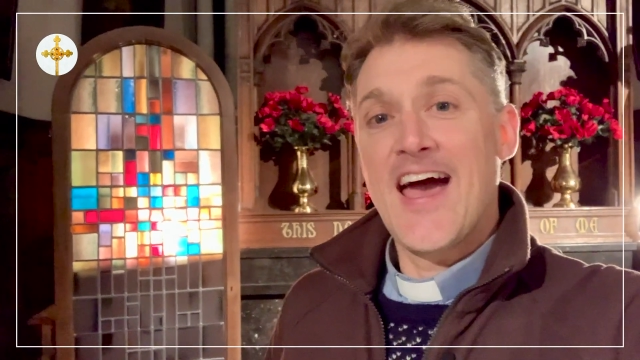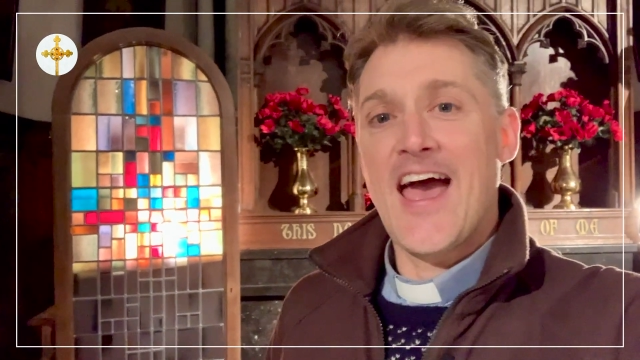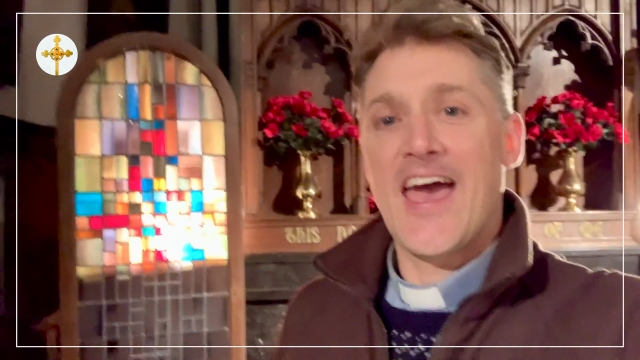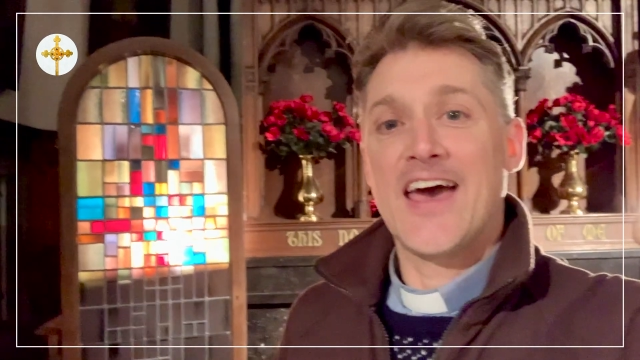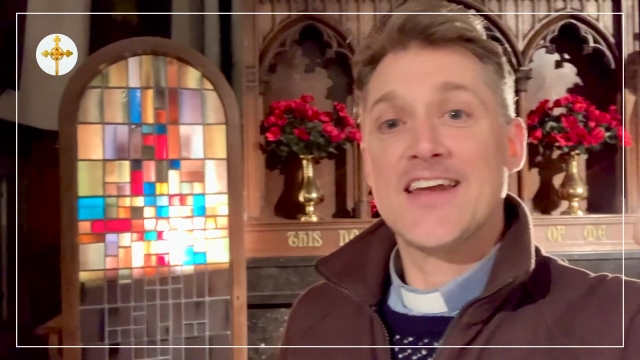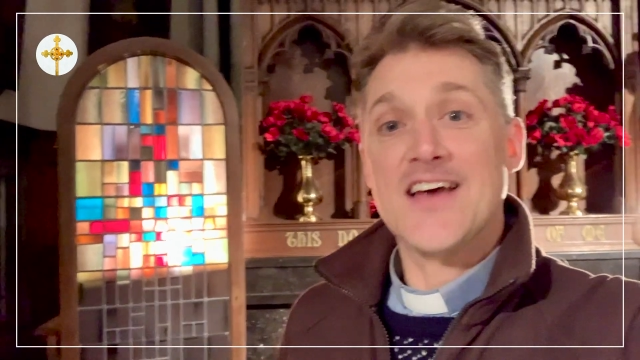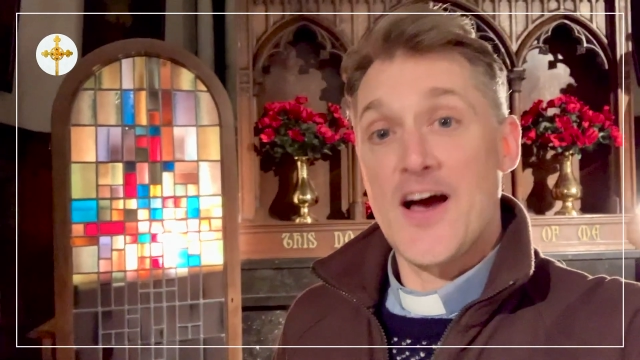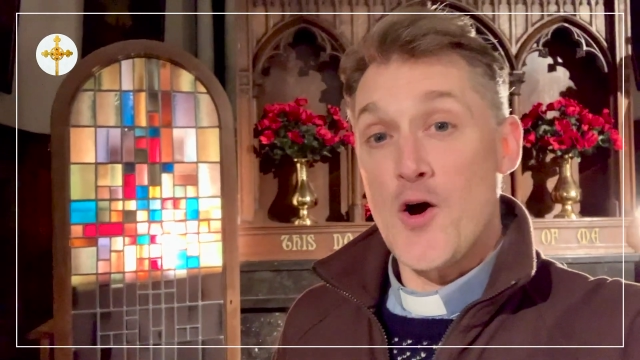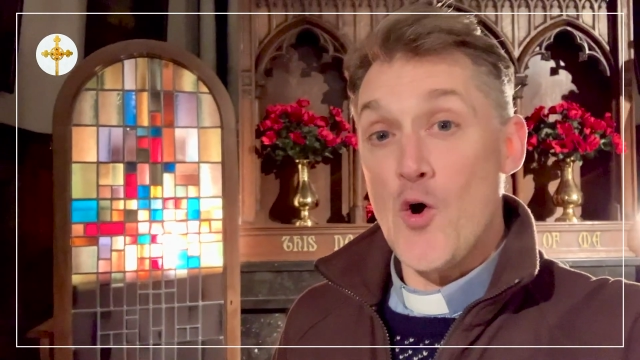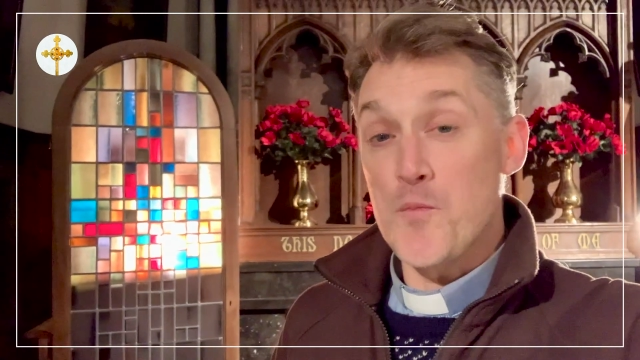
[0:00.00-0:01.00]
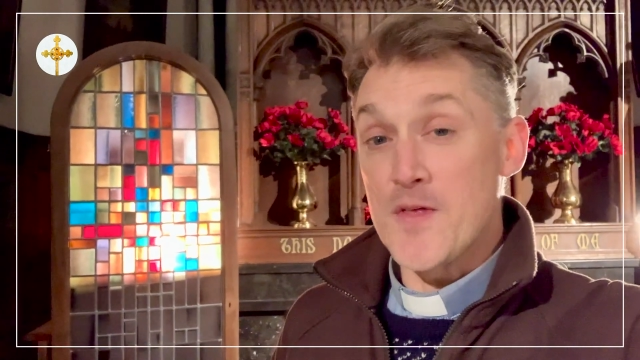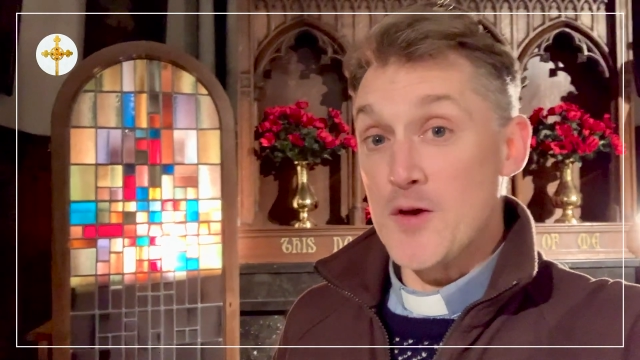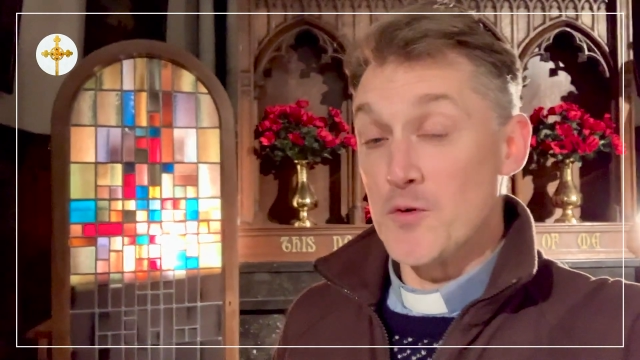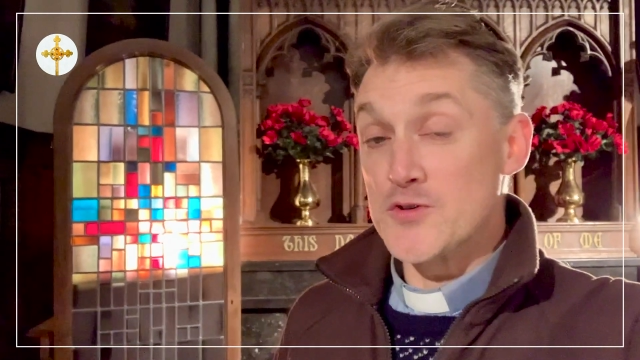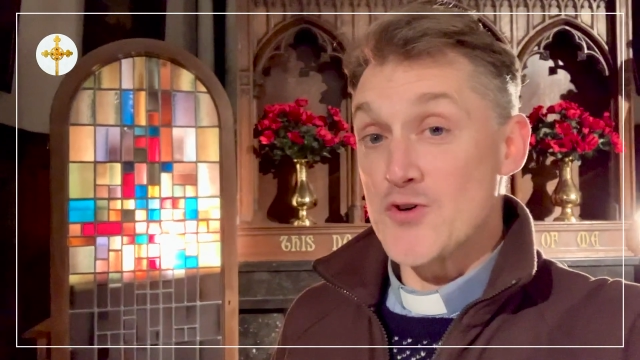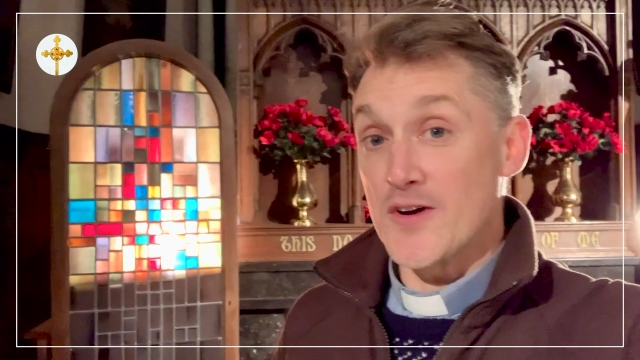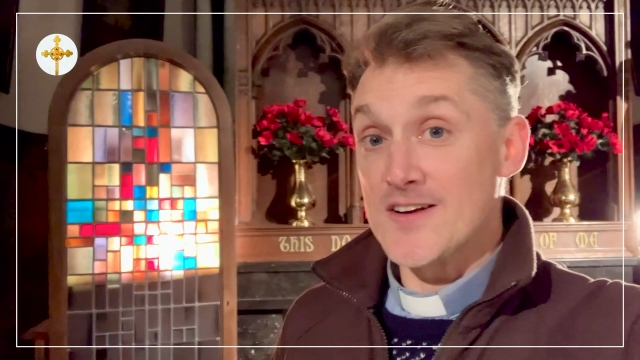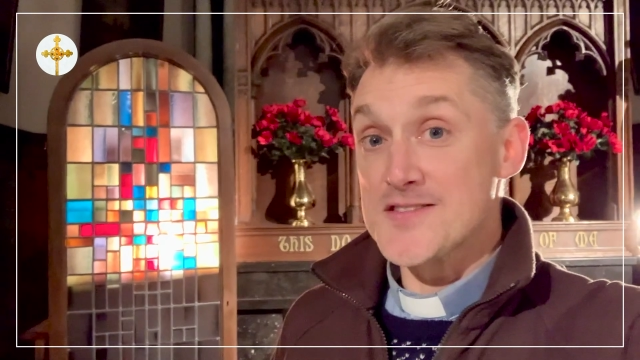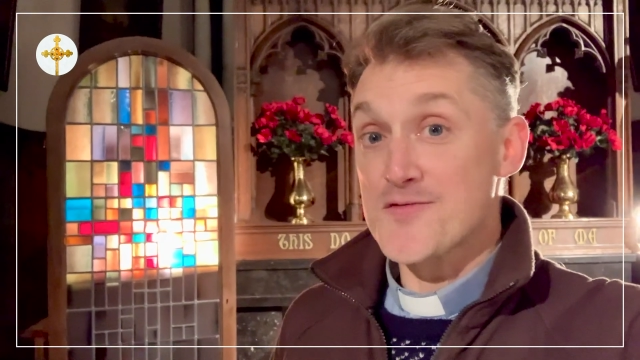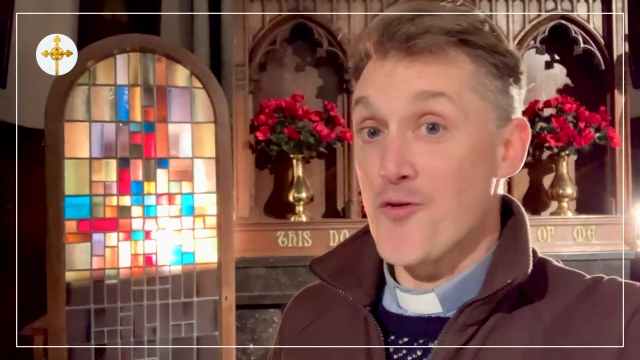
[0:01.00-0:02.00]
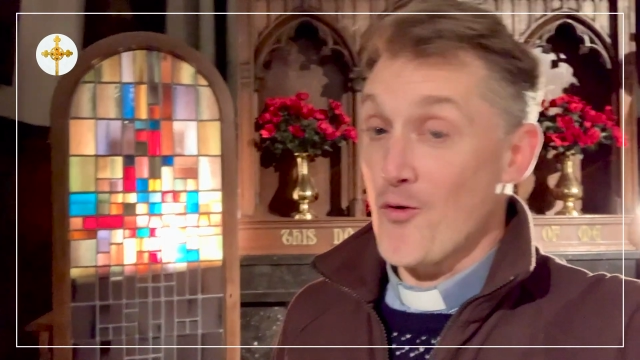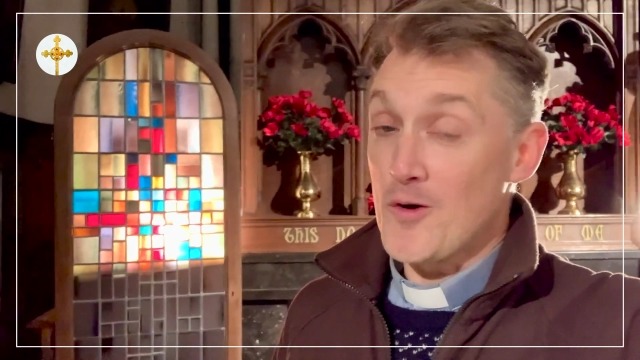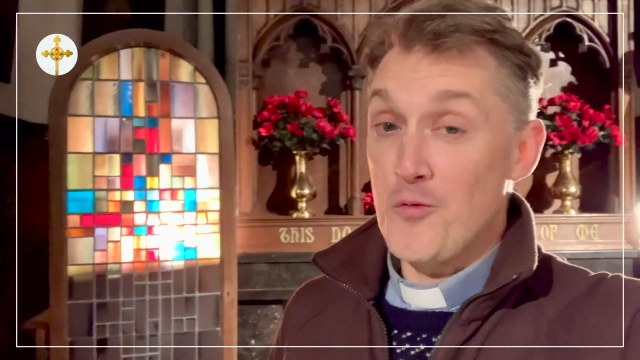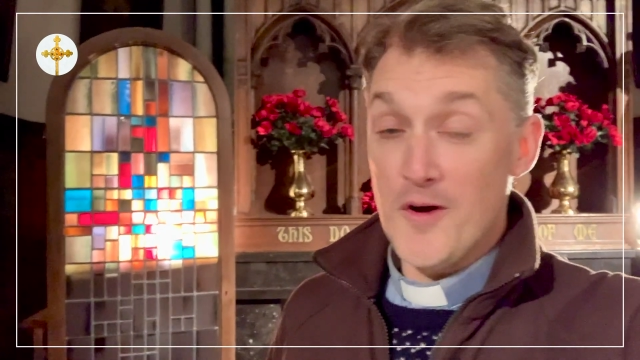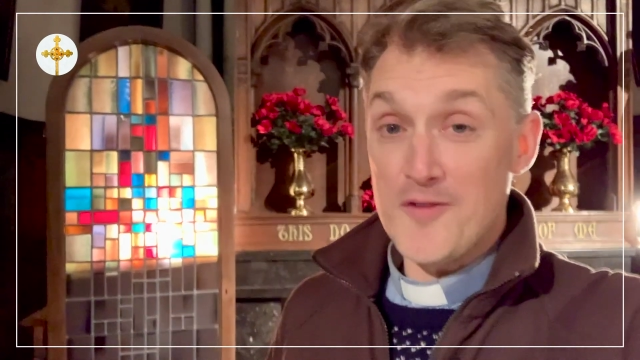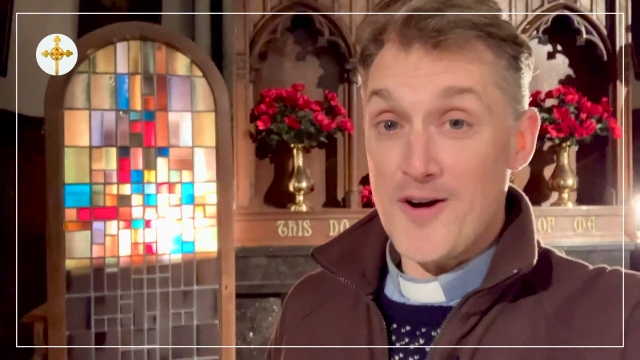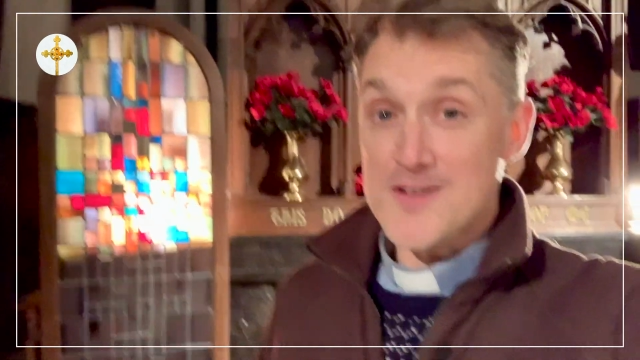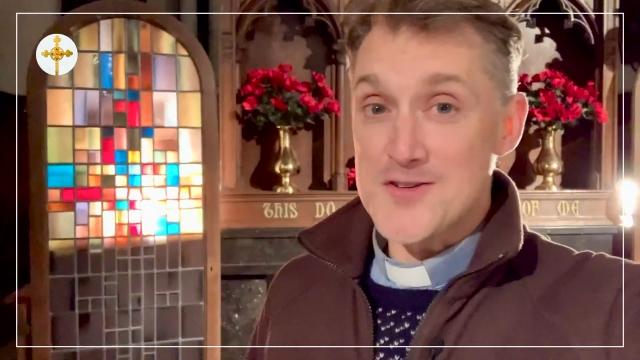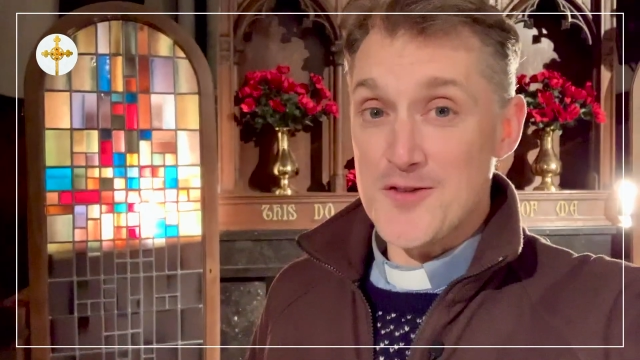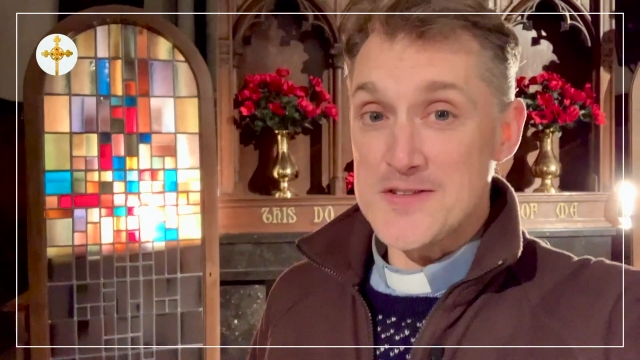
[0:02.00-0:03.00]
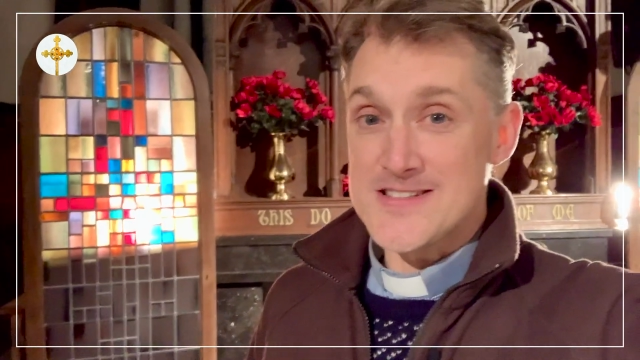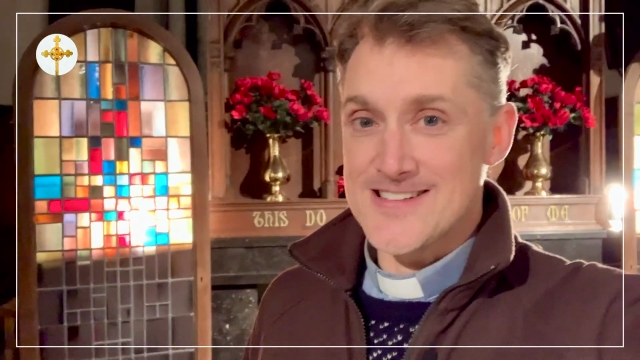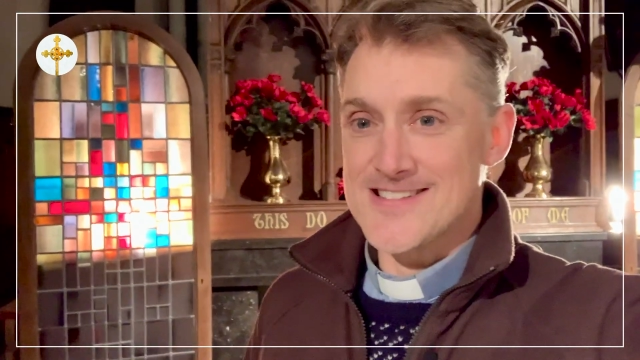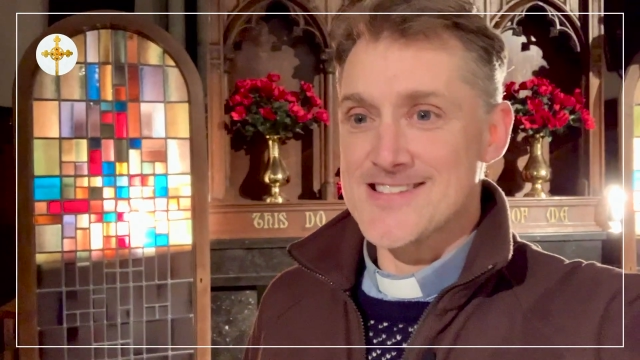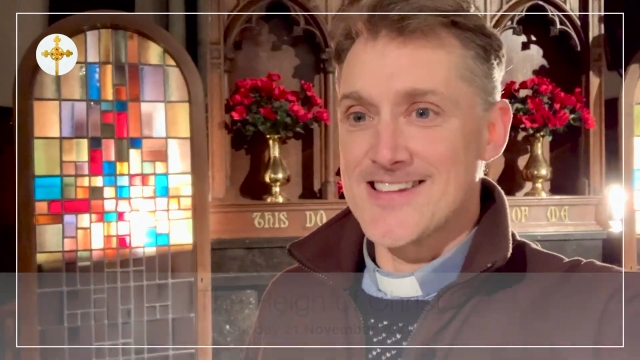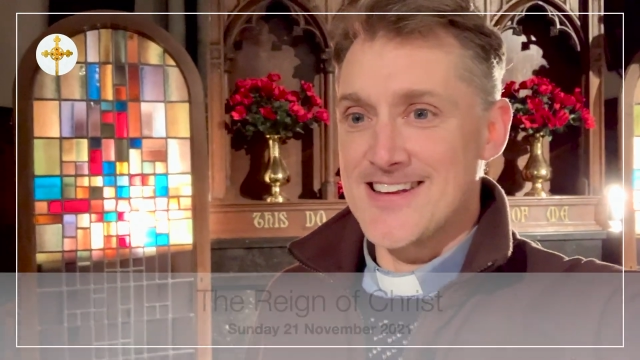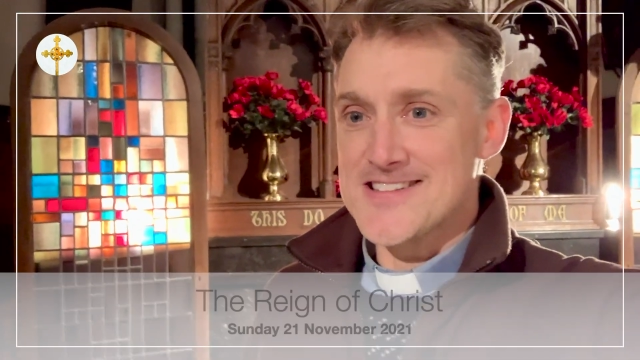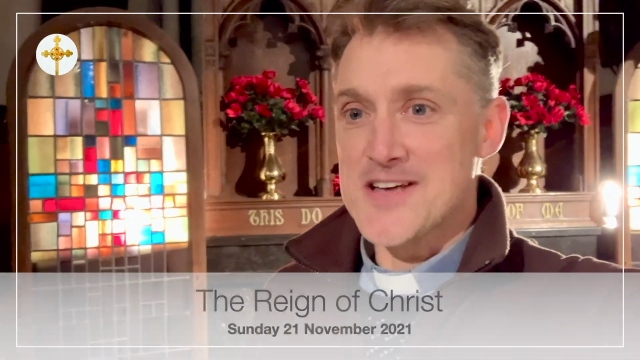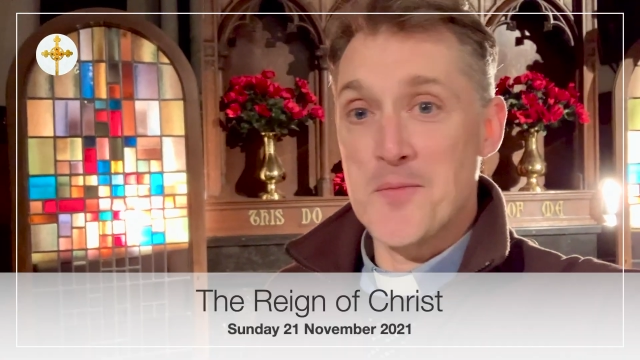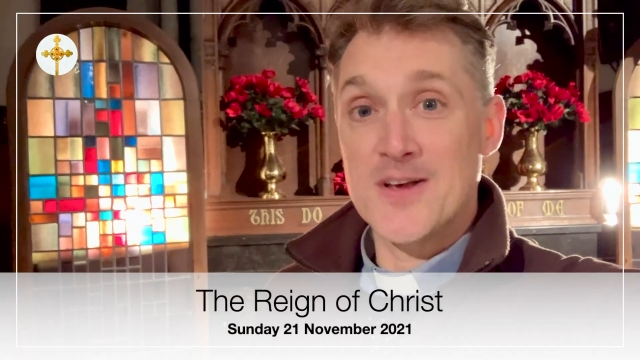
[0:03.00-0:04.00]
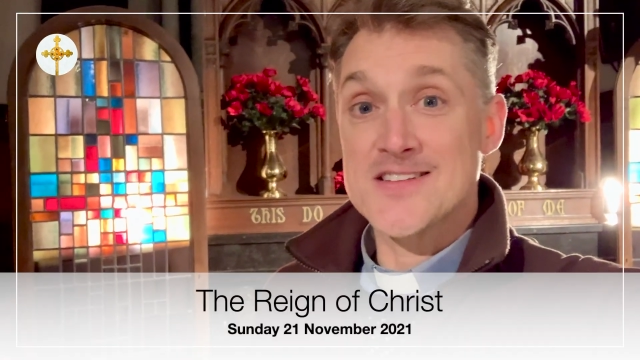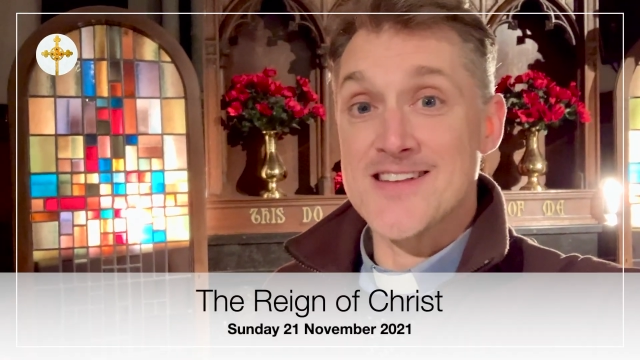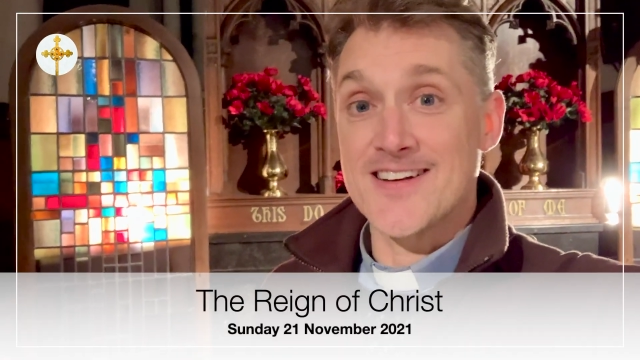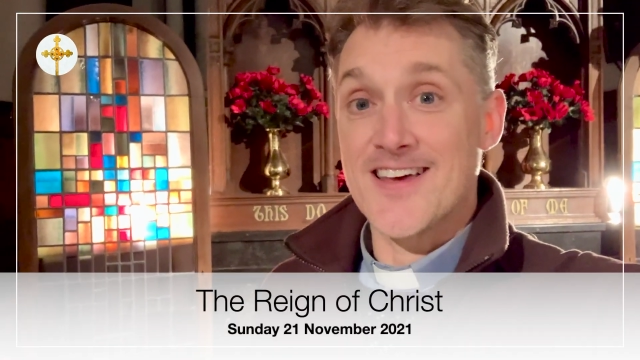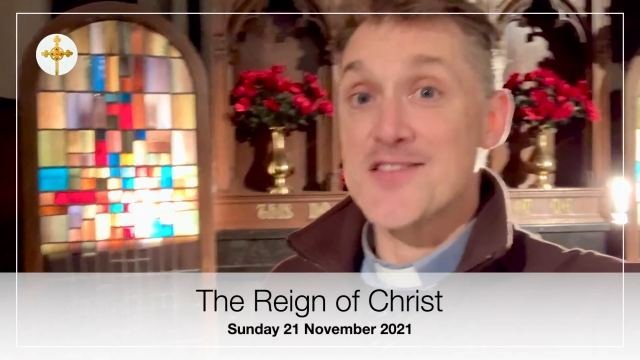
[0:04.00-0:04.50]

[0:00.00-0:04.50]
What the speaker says: And I hope that you will join us for one of our services this coming Sunday,